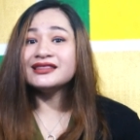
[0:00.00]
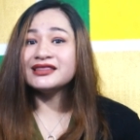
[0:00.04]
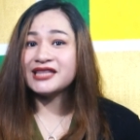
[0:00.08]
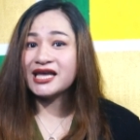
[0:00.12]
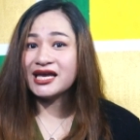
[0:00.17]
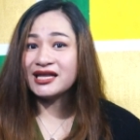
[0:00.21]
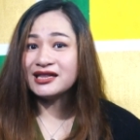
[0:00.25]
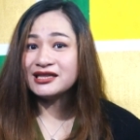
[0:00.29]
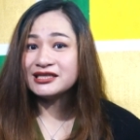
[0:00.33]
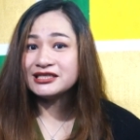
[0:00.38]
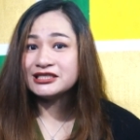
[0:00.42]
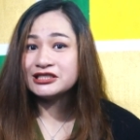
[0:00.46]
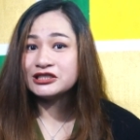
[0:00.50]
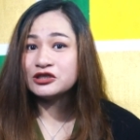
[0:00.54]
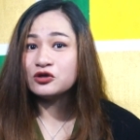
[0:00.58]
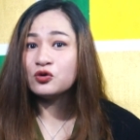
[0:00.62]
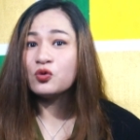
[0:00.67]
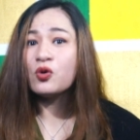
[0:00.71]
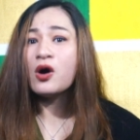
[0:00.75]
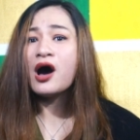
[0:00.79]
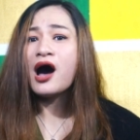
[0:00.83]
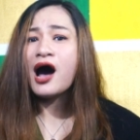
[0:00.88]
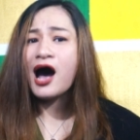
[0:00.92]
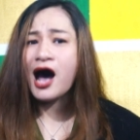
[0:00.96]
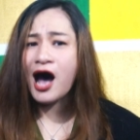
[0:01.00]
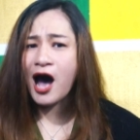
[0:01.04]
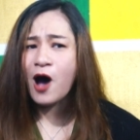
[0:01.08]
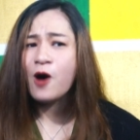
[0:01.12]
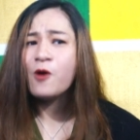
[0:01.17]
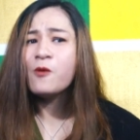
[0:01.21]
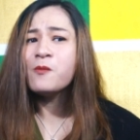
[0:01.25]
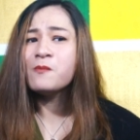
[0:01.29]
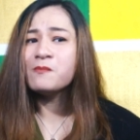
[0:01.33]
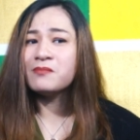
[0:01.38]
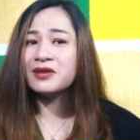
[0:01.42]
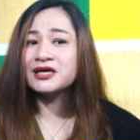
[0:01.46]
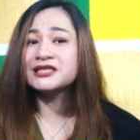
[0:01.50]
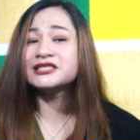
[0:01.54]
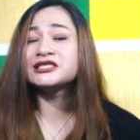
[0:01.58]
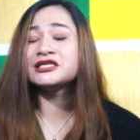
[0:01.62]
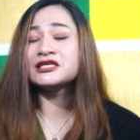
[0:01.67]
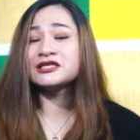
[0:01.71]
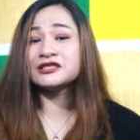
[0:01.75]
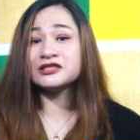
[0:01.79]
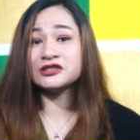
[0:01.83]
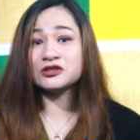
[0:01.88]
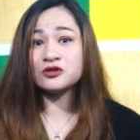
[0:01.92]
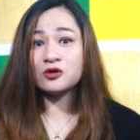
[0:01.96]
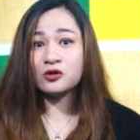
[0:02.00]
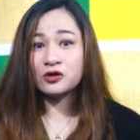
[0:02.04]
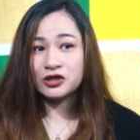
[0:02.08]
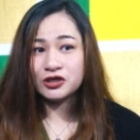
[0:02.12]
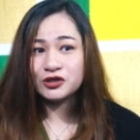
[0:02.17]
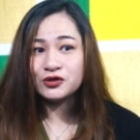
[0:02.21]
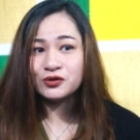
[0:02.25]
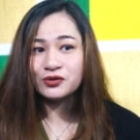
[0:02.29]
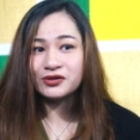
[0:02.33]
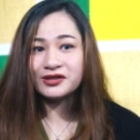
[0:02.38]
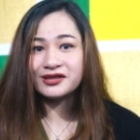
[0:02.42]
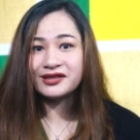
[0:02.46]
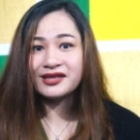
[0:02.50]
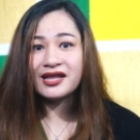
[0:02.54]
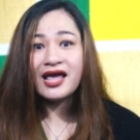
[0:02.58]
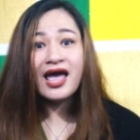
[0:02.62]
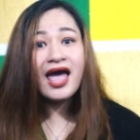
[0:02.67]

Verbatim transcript: tells you how much solute